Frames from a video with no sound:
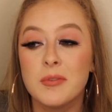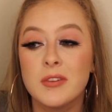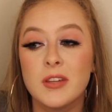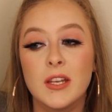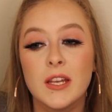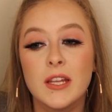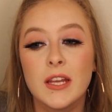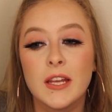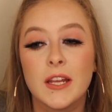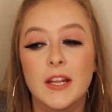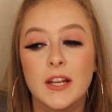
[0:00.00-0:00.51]

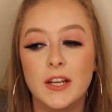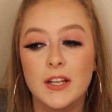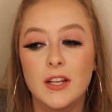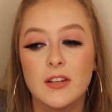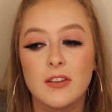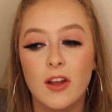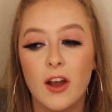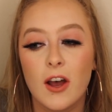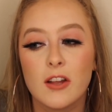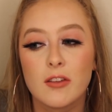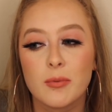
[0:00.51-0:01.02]
sitting here in
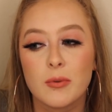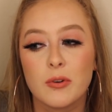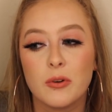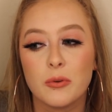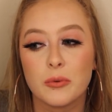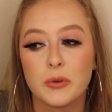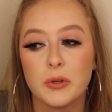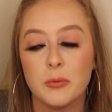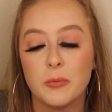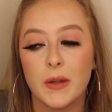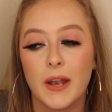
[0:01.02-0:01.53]
this hospital
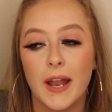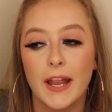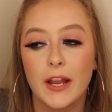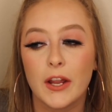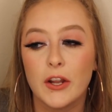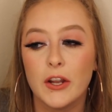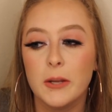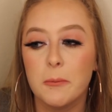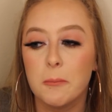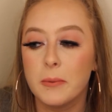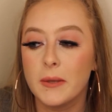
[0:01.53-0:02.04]
room when I
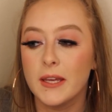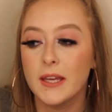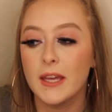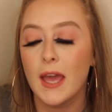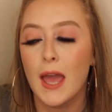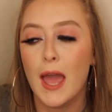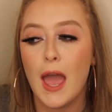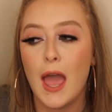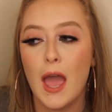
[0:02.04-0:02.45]
could be